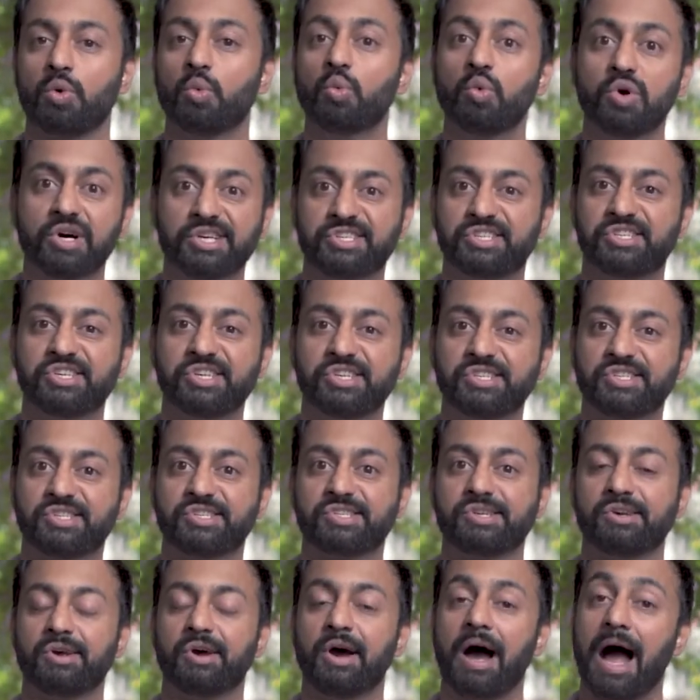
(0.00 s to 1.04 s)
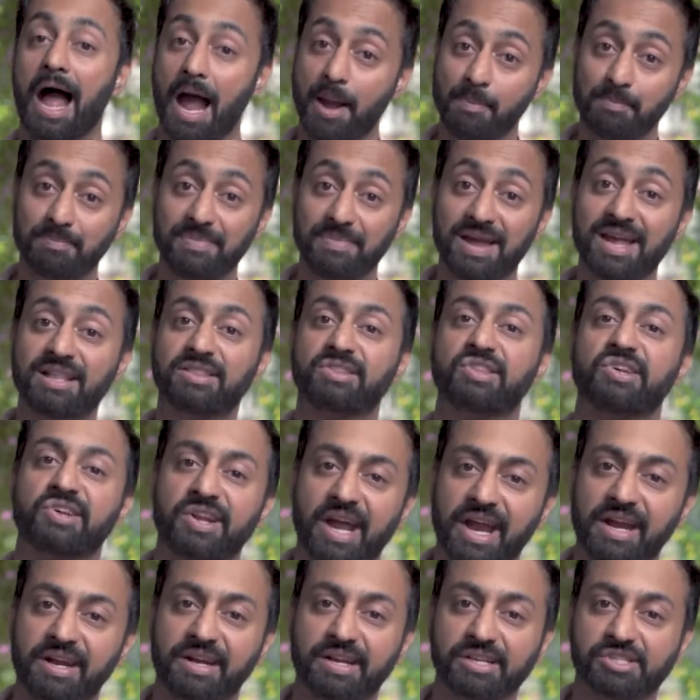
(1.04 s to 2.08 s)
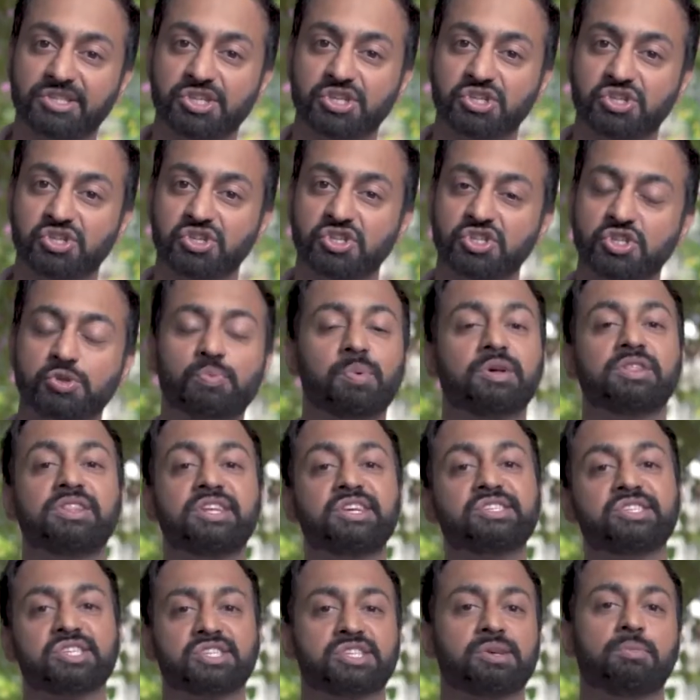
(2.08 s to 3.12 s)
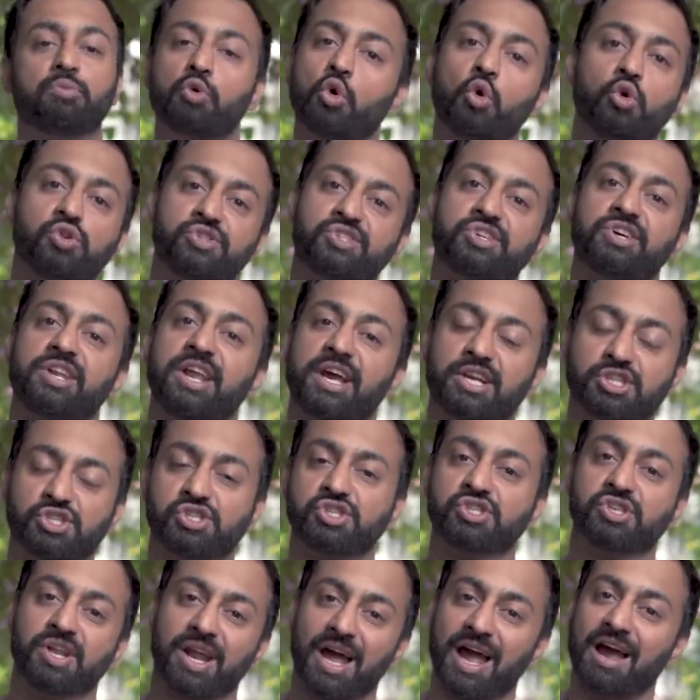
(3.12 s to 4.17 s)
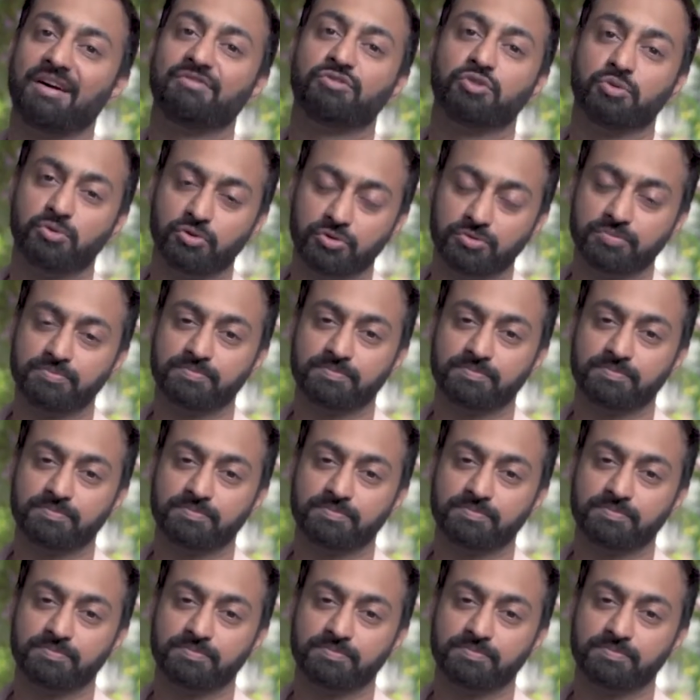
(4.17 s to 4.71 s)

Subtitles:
Versus, I made the right decisions, but these are some course corrections that I have to do.